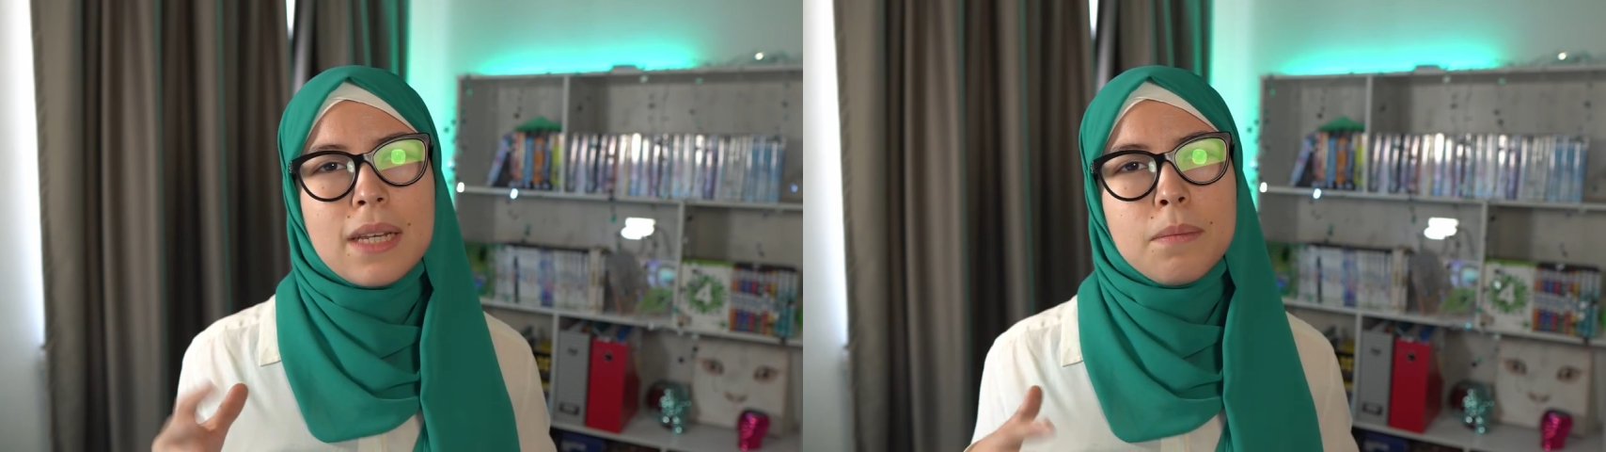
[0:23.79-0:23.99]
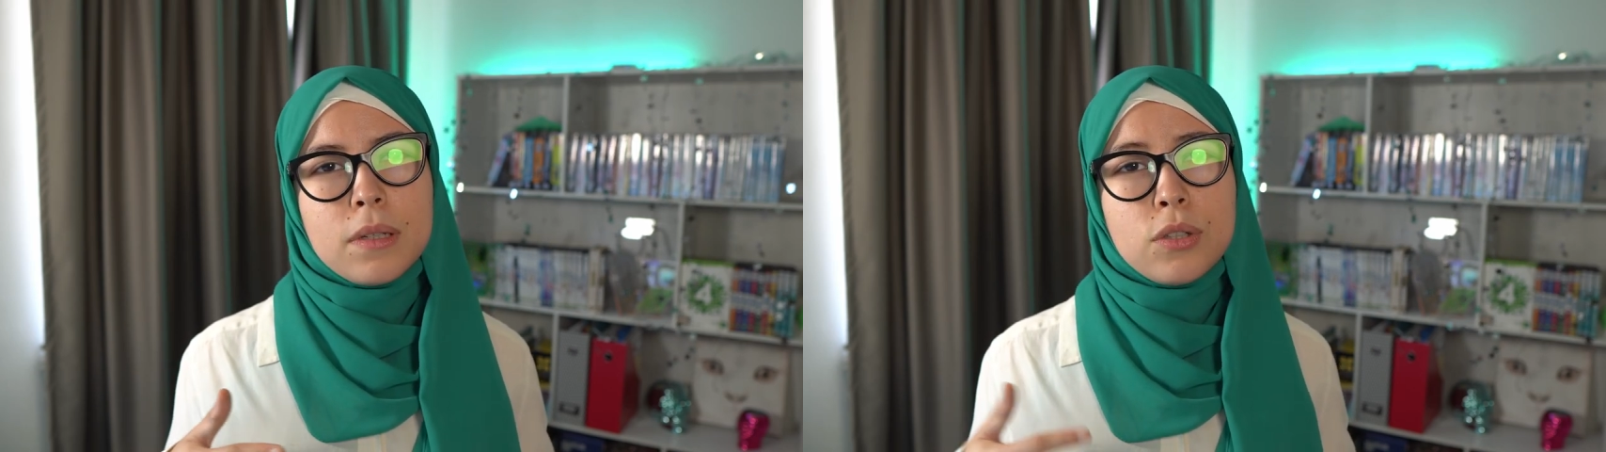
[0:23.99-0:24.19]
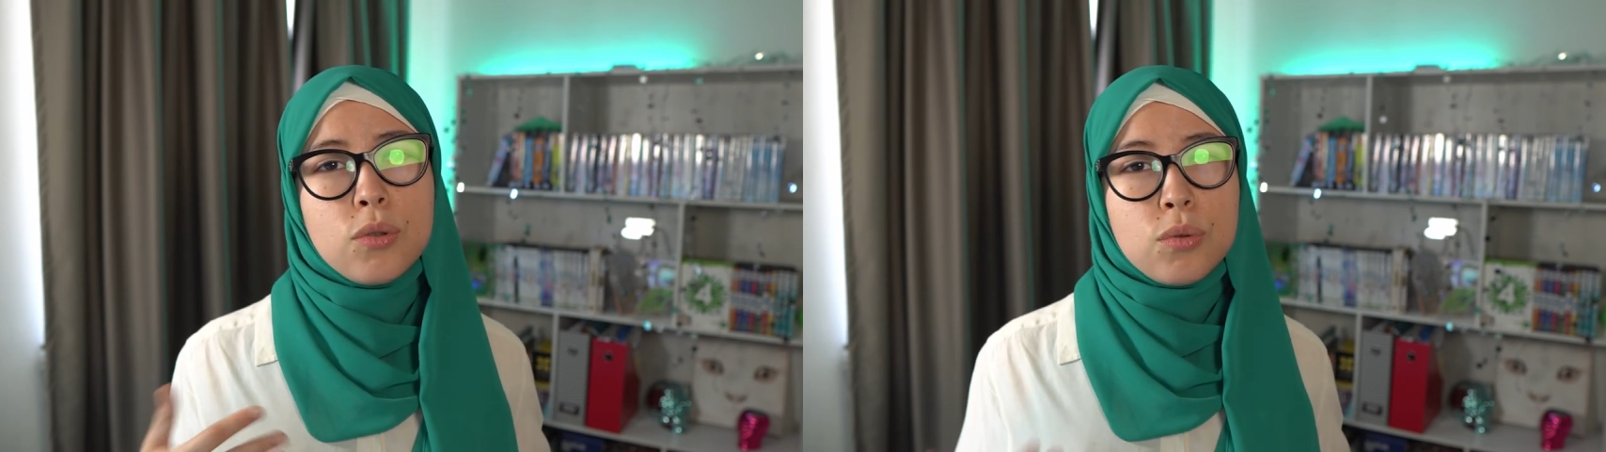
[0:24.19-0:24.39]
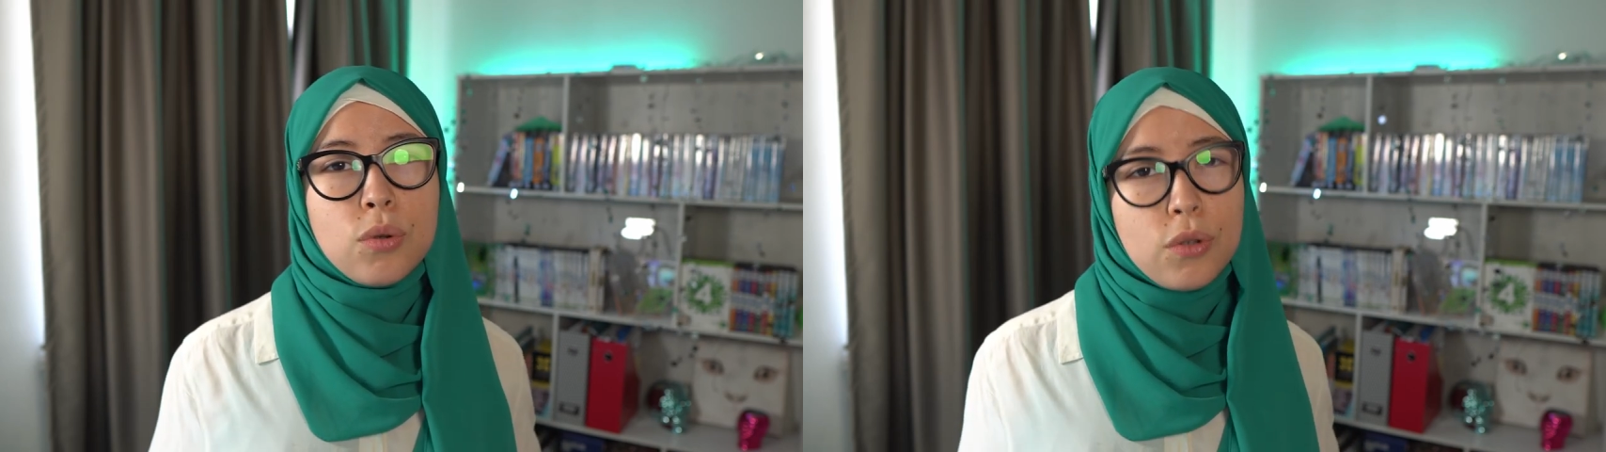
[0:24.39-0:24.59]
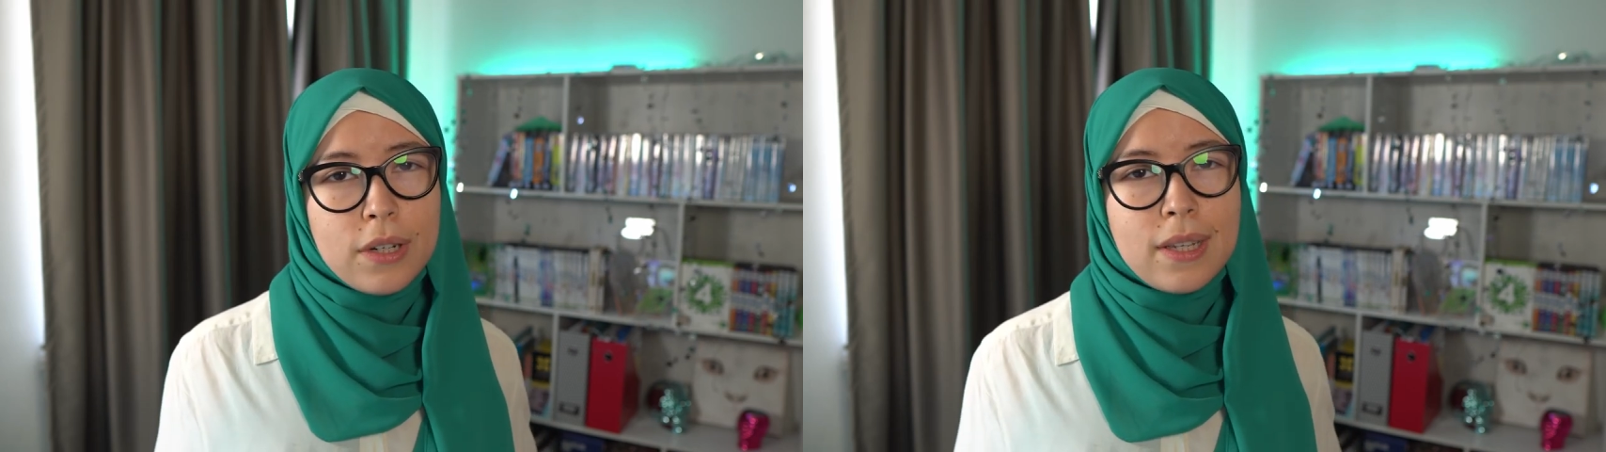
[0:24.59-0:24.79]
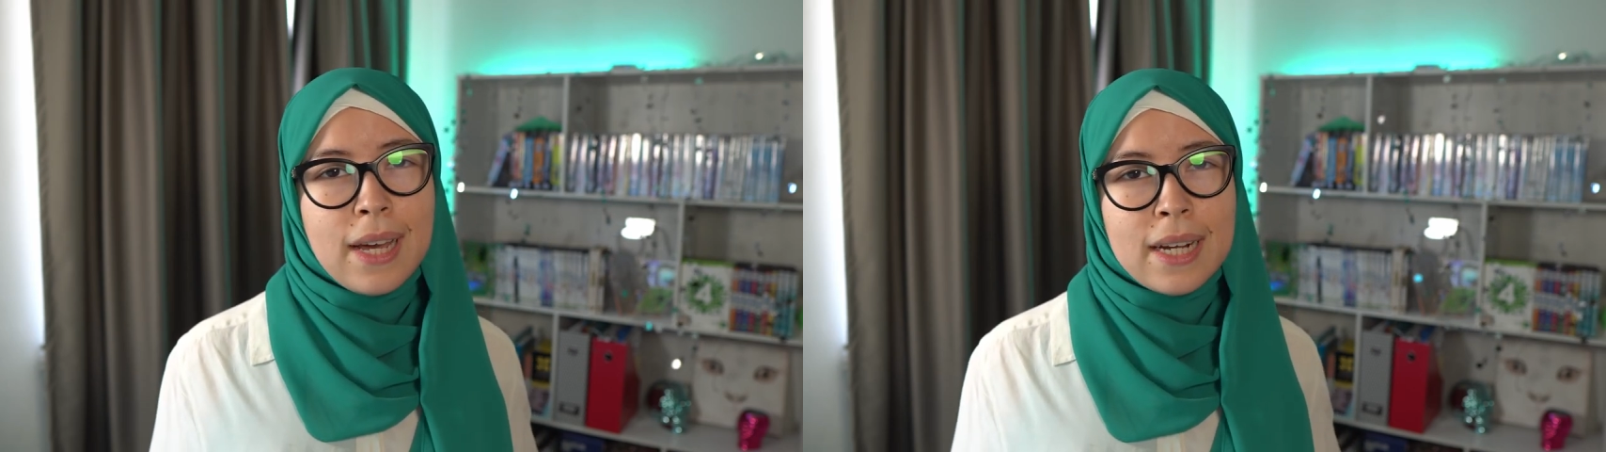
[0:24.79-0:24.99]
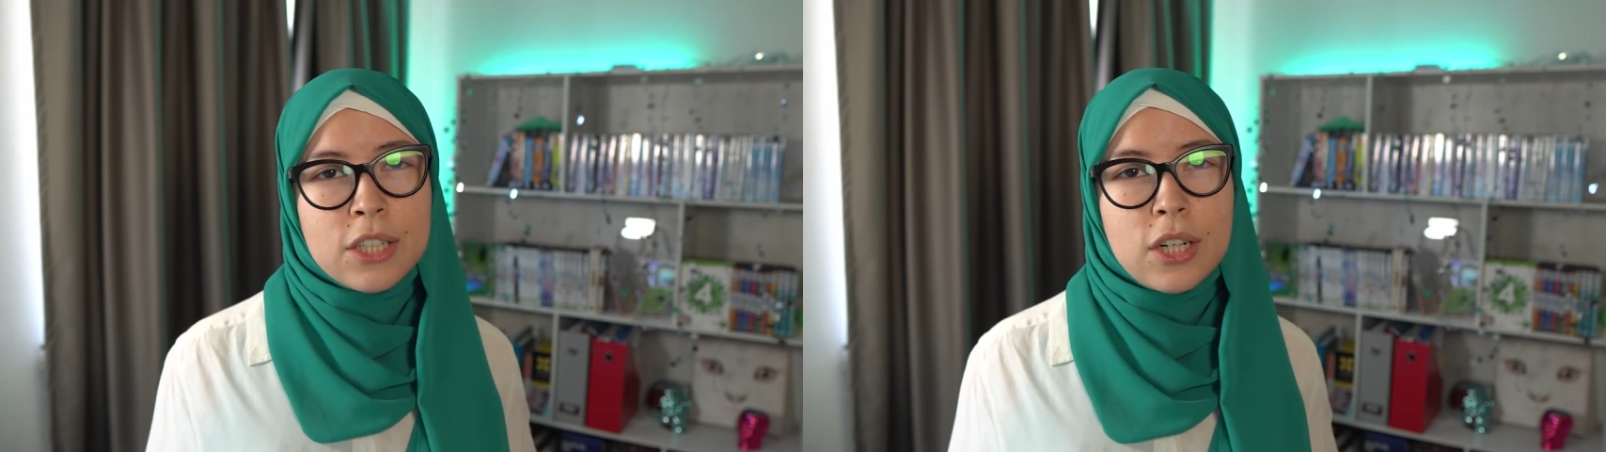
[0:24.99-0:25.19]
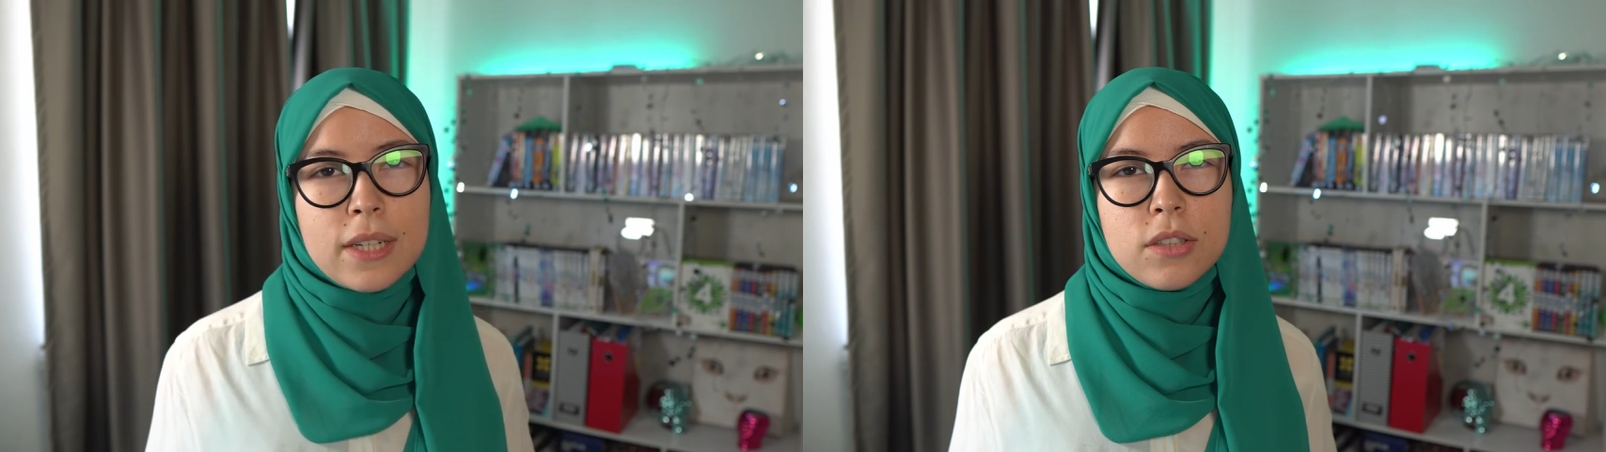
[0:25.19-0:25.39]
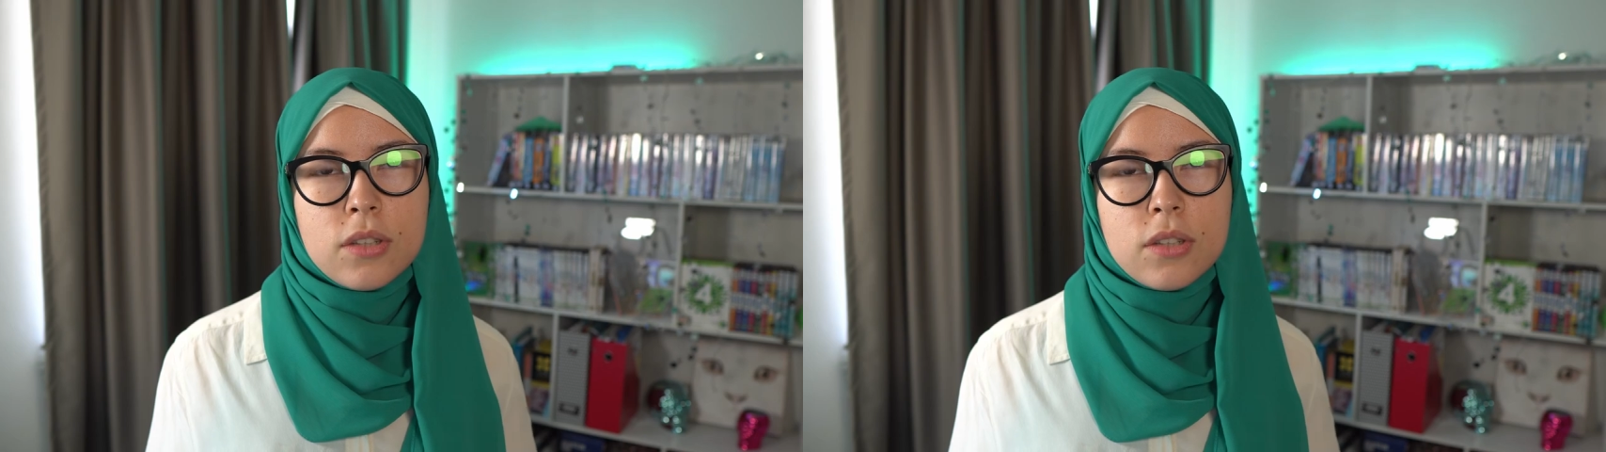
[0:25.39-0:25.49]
inbuilt tutorial actually.